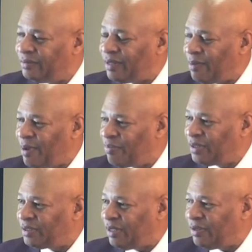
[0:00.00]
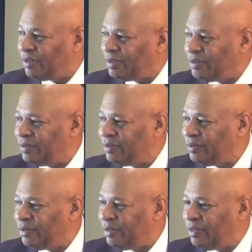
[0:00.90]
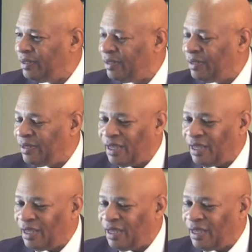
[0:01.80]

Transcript: Amen. Praise the Lord. Praise the Lord.